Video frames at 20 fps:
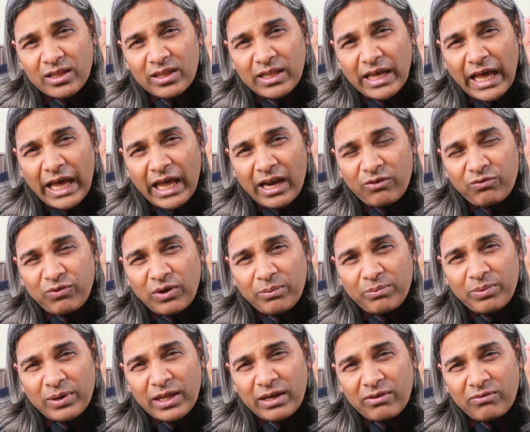the alpha
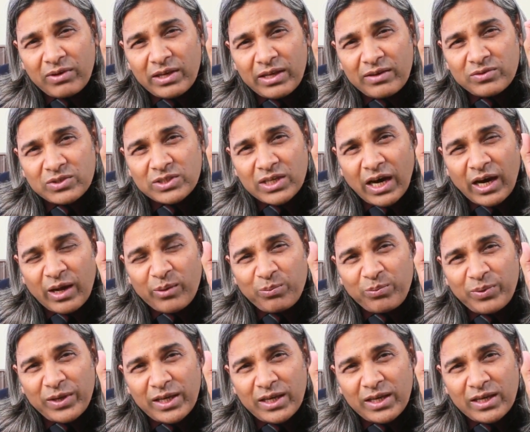brain waves are
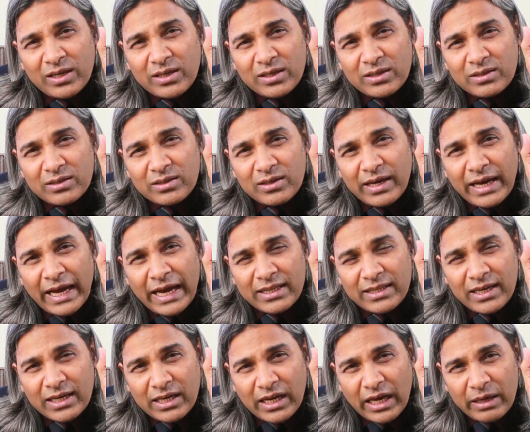peak
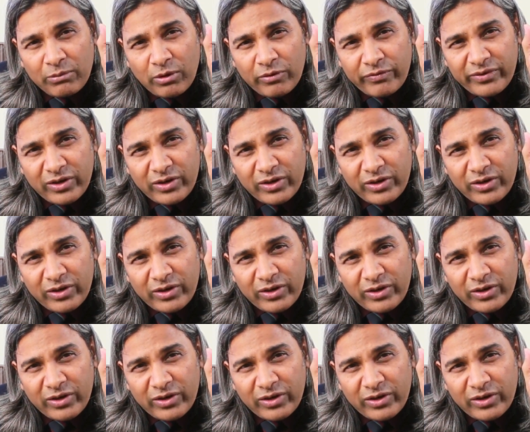at the time